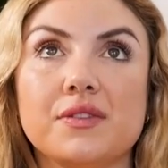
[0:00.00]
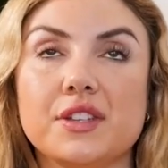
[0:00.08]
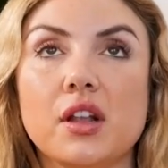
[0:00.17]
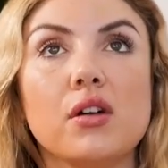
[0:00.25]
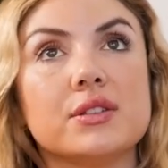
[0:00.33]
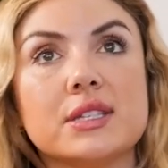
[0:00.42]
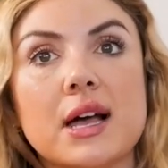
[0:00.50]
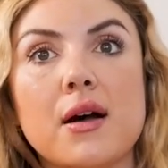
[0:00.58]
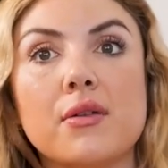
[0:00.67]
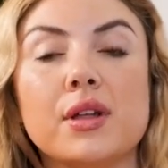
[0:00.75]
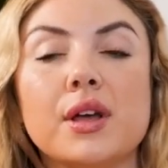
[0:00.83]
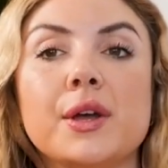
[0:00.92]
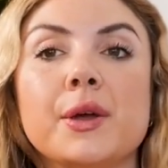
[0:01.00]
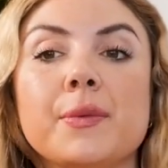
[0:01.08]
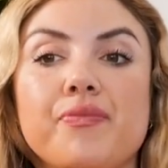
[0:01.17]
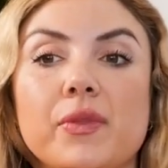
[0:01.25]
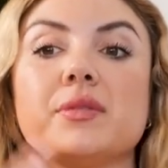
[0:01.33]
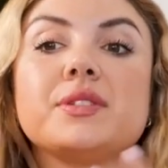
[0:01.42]
after lockdown,
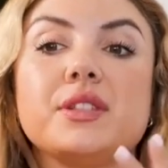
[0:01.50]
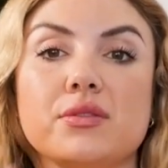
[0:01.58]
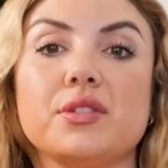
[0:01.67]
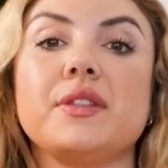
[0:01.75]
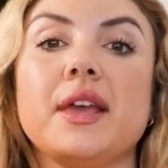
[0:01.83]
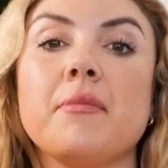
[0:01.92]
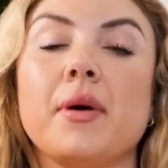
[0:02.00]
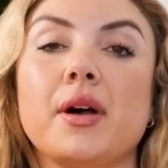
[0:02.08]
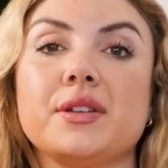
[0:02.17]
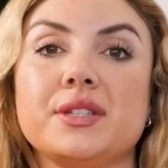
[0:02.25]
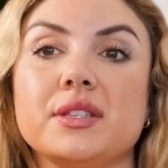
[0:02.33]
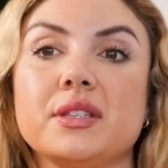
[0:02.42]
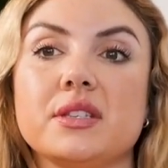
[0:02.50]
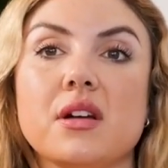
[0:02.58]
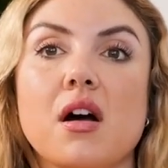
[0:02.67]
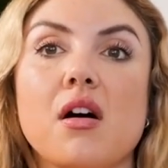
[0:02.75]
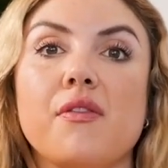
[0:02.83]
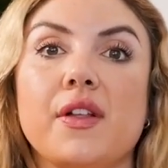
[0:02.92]
I was still doing the in-person
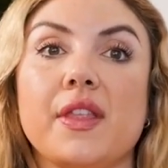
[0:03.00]
stuff,